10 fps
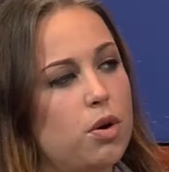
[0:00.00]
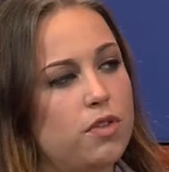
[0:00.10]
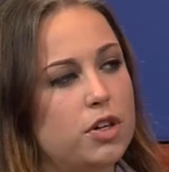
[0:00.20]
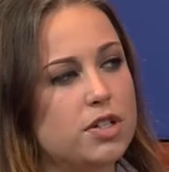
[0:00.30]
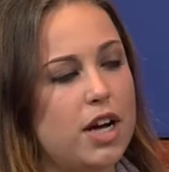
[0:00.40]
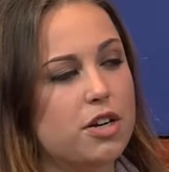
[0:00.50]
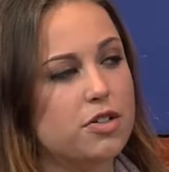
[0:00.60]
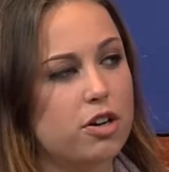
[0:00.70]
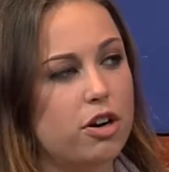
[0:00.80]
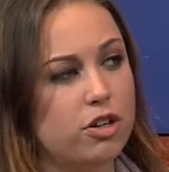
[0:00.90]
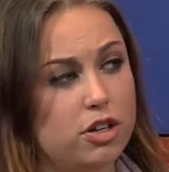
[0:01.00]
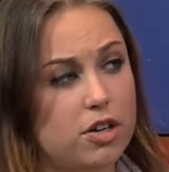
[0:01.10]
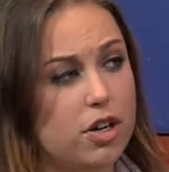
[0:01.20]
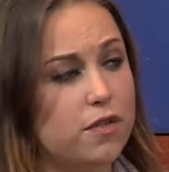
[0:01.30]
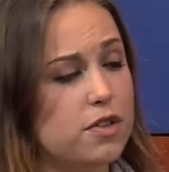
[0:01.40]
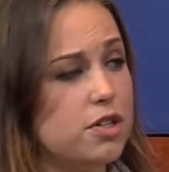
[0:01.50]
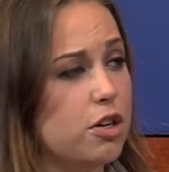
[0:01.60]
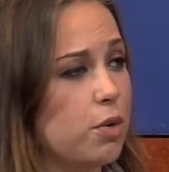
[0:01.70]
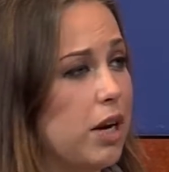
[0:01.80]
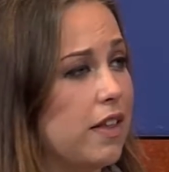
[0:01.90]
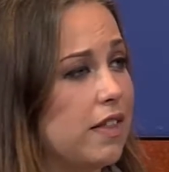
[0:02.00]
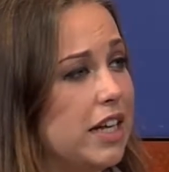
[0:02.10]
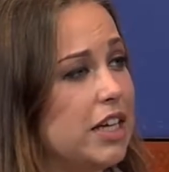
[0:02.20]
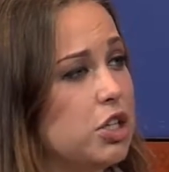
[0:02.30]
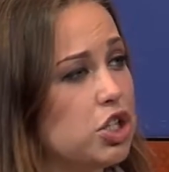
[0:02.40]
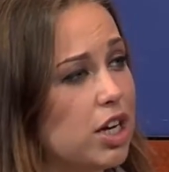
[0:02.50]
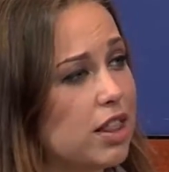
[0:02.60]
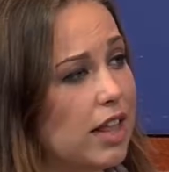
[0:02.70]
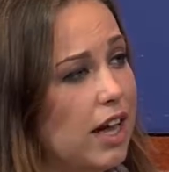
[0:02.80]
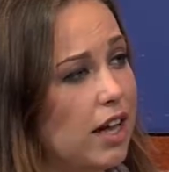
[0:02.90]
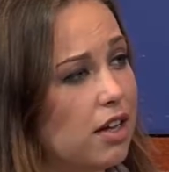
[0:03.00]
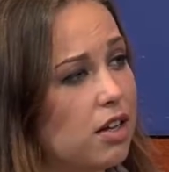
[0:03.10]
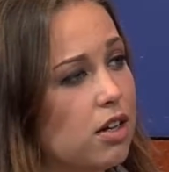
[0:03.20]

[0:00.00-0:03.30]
if their tires are good enough? Is there a way that they can check that?